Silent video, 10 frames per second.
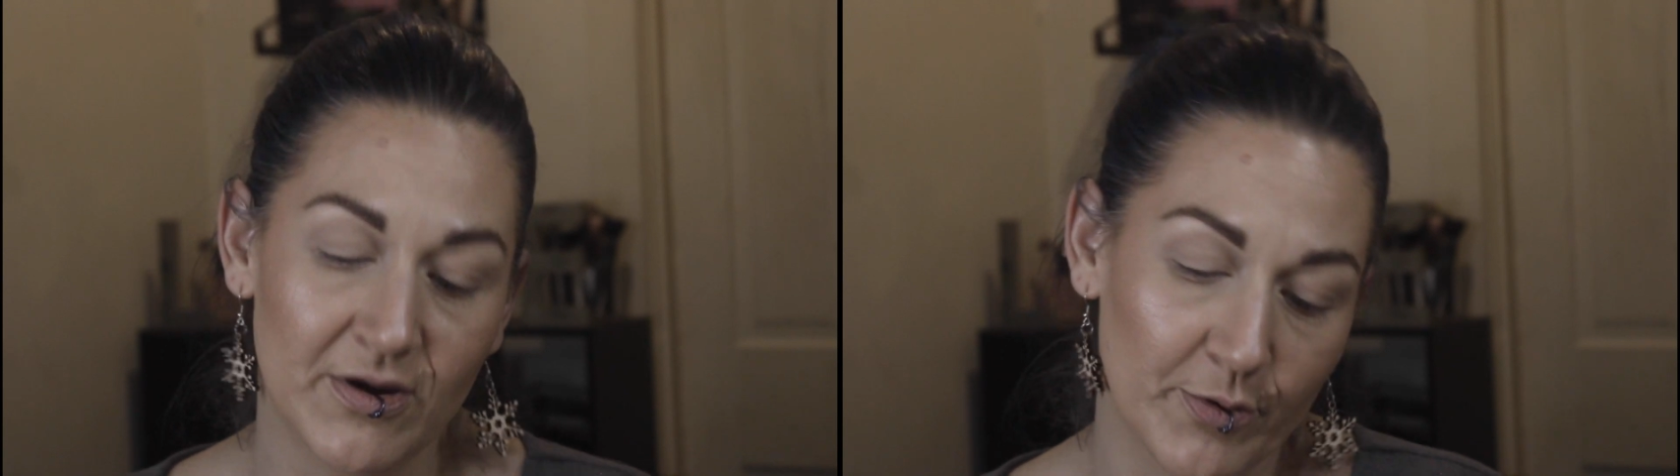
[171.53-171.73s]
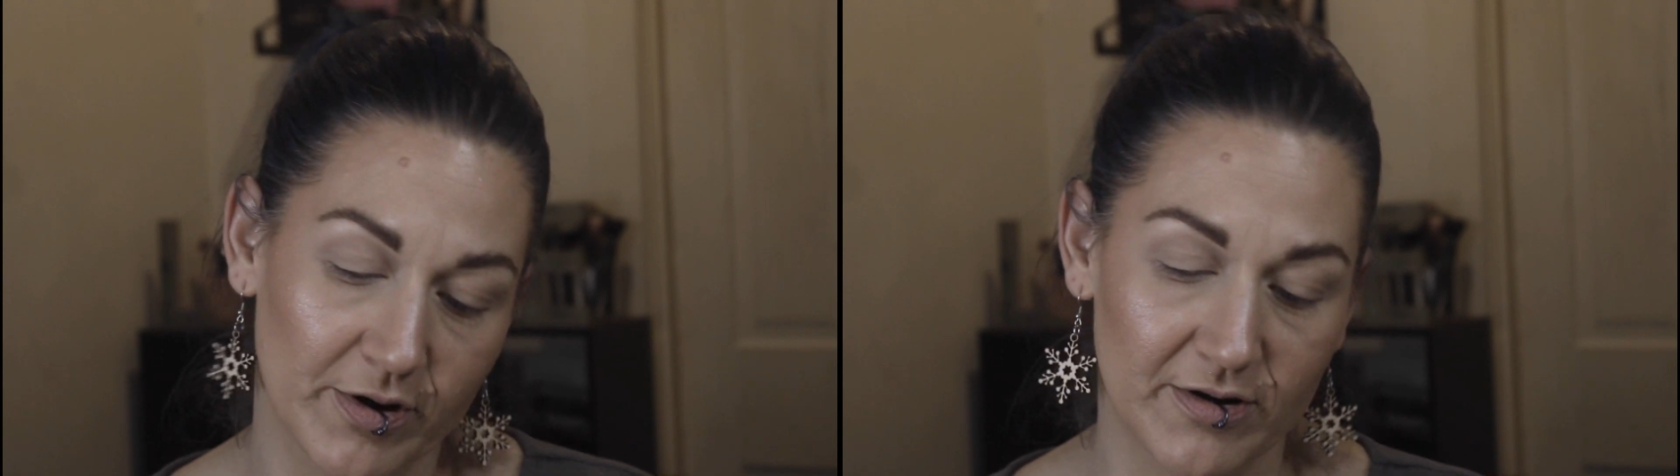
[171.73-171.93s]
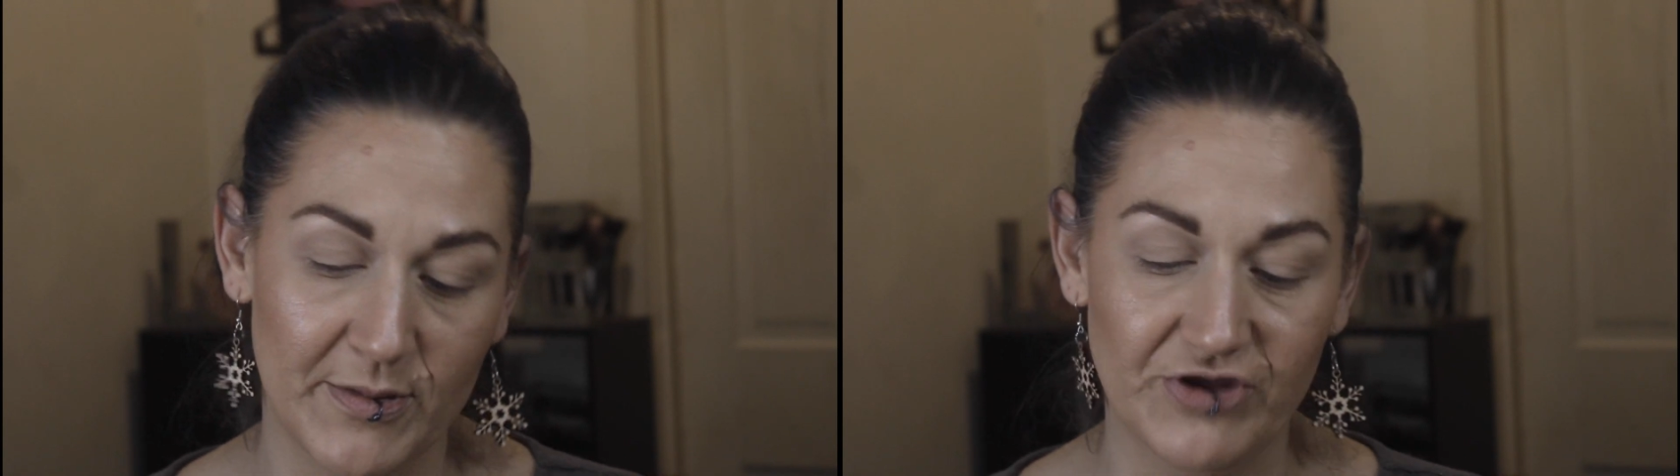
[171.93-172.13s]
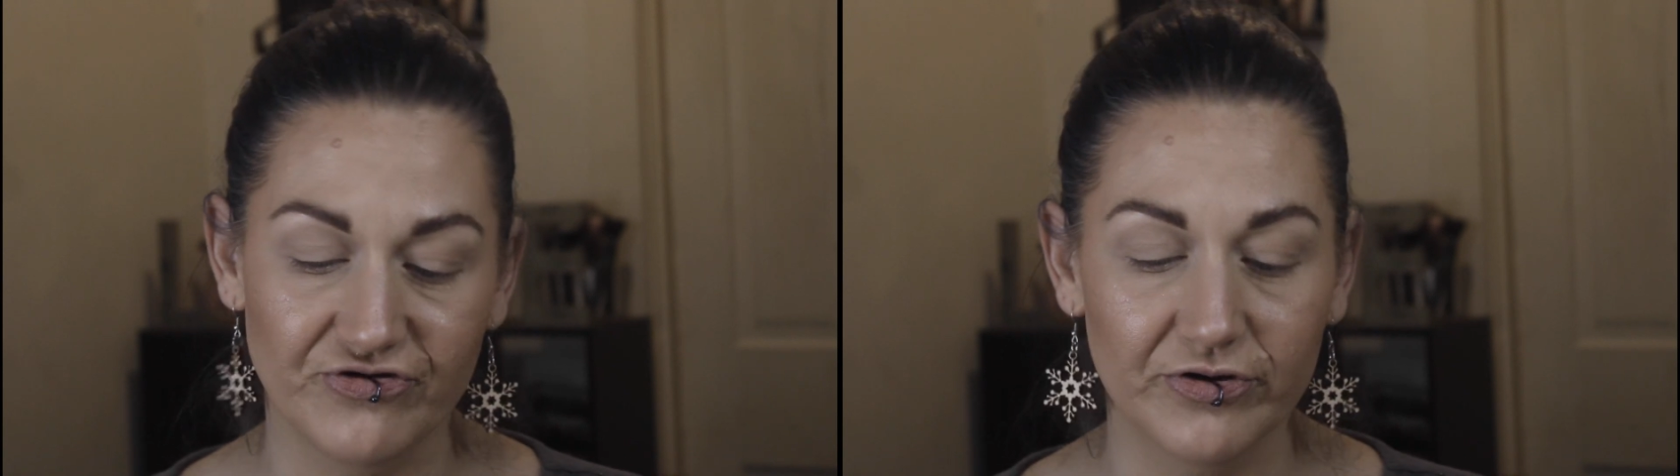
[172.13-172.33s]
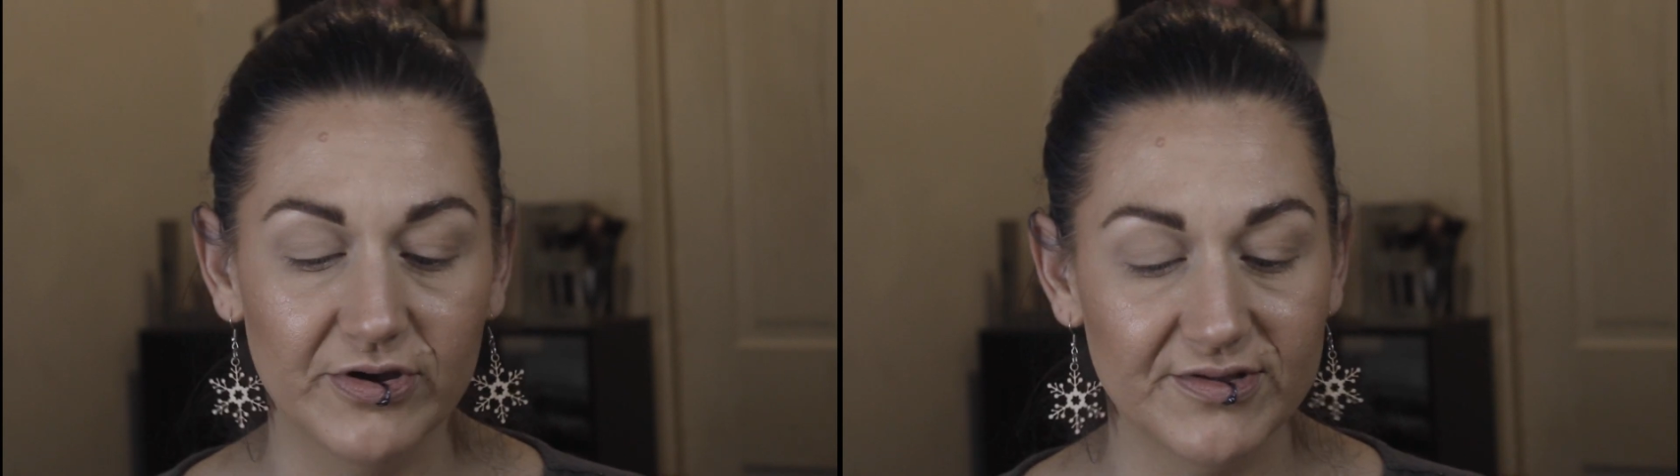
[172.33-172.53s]
Wanted to make
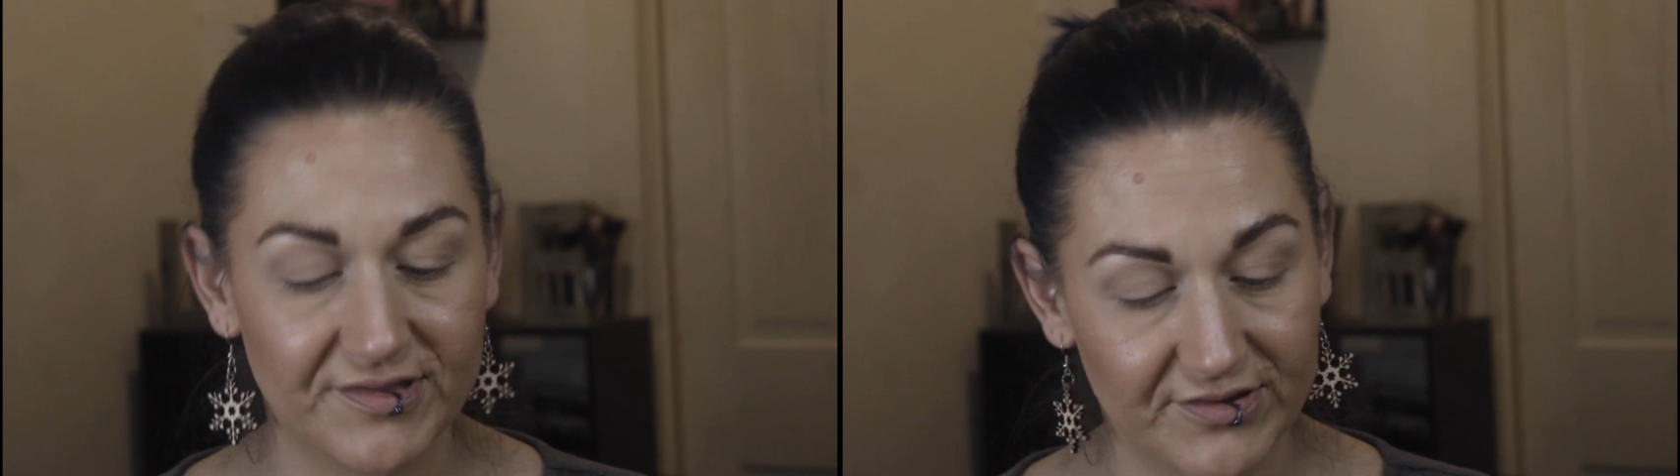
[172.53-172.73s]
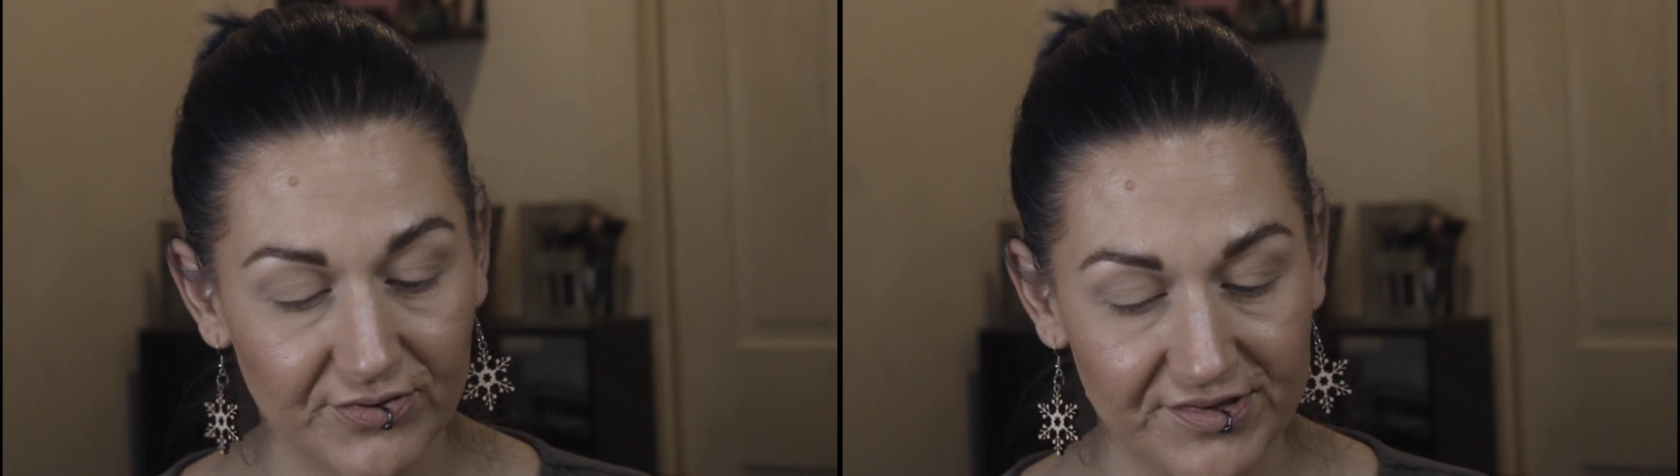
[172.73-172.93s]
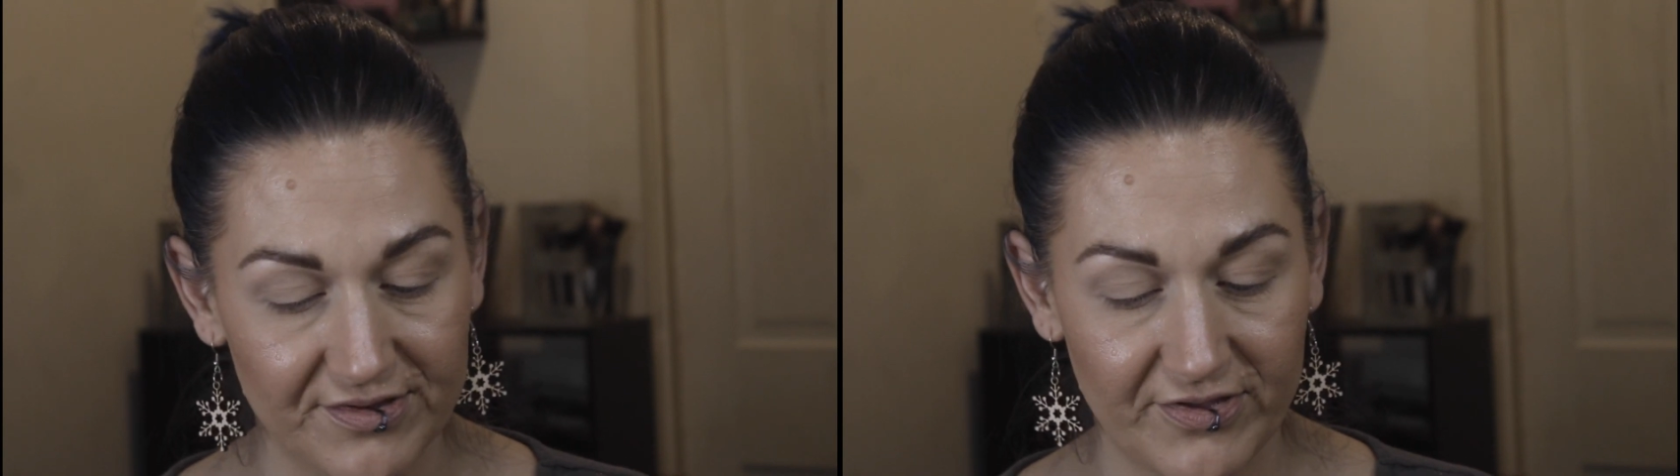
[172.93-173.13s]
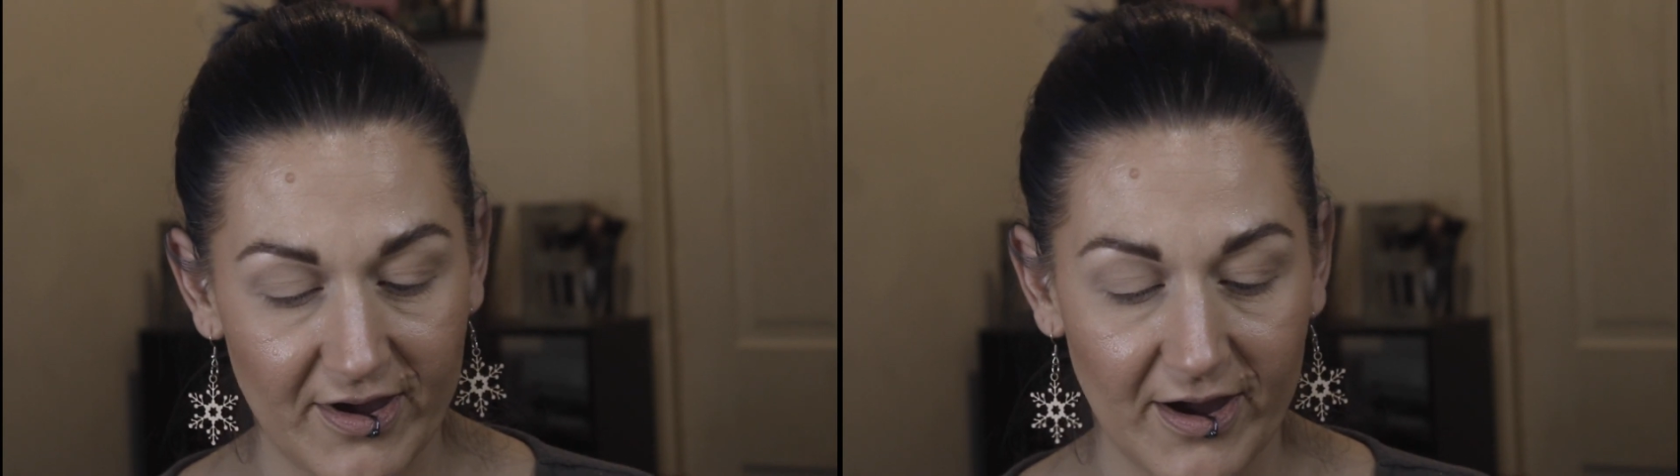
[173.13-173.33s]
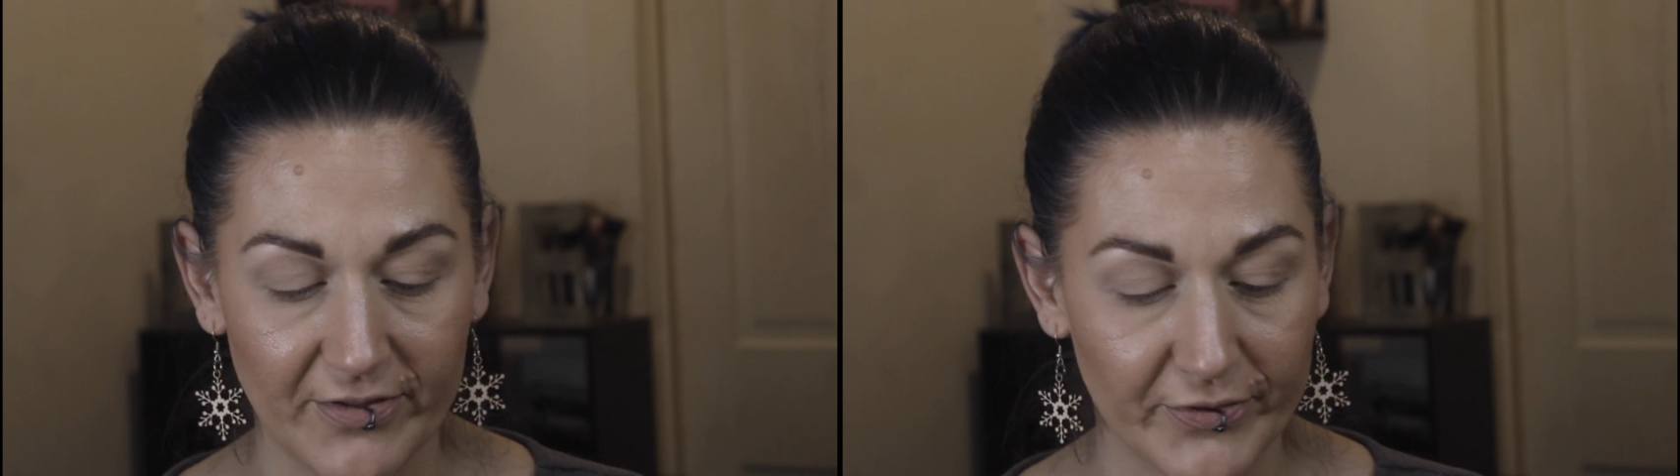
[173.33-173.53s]
sure you could still see
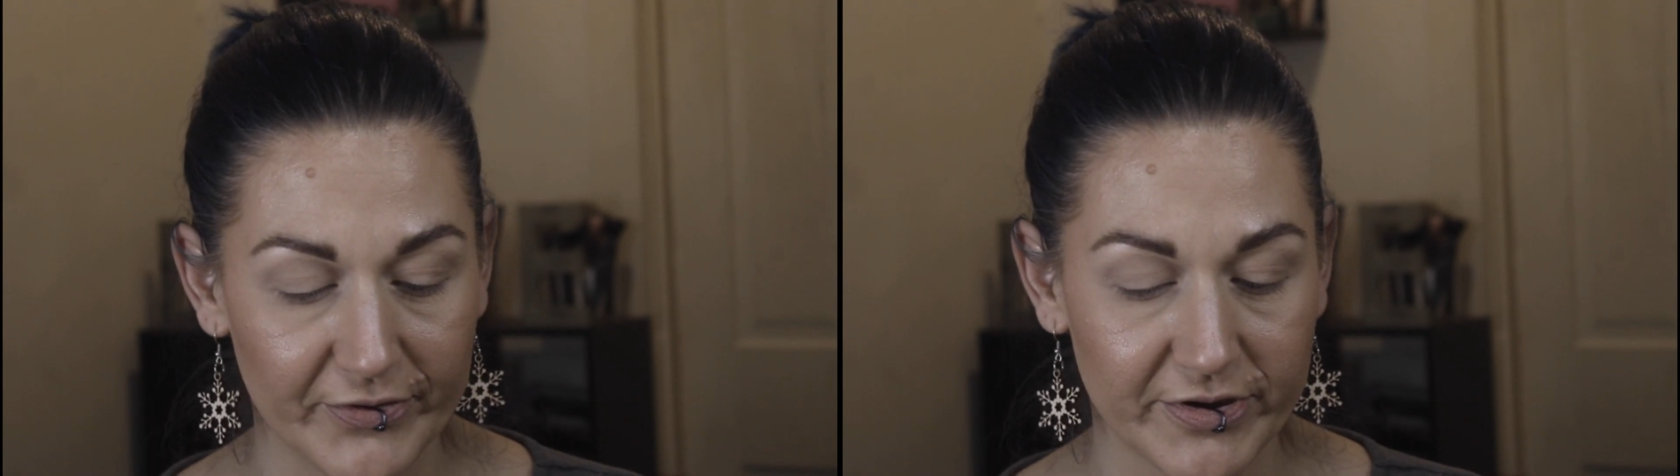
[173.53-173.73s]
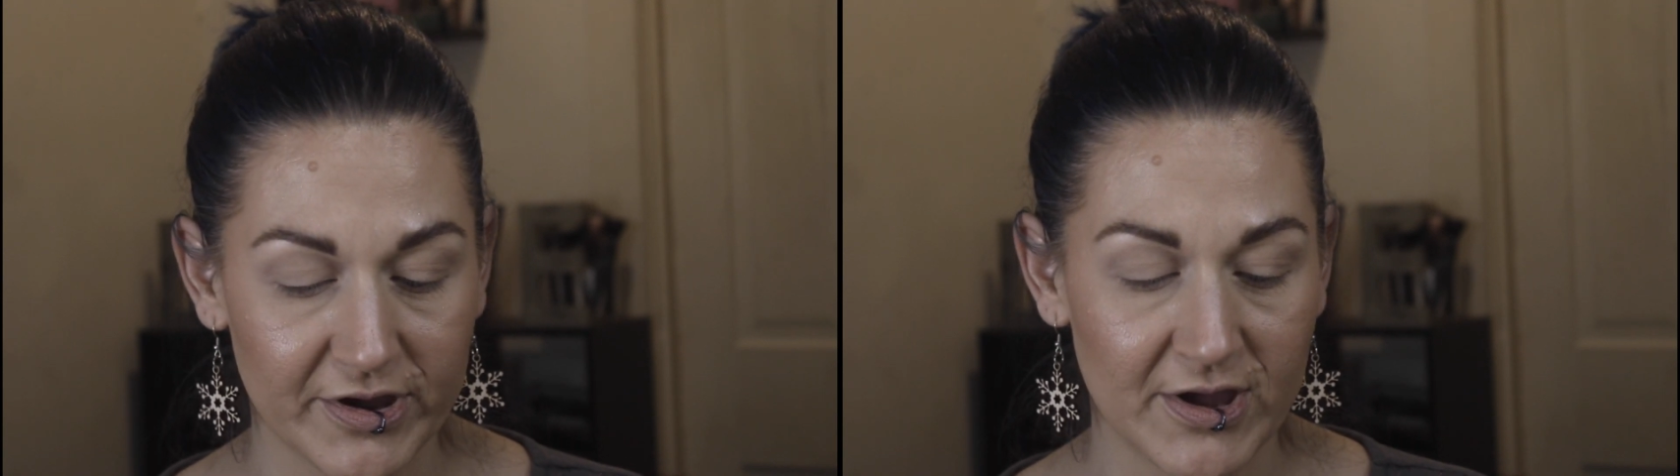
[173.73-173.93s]
the eye look.